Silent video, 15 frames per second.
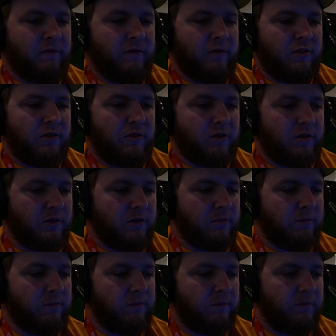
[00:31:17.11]
So,
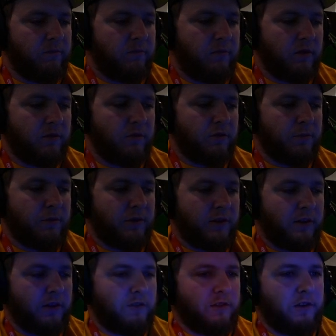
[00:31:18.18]
this one's pretty
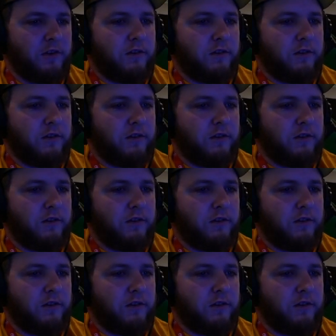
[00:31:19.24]
easy.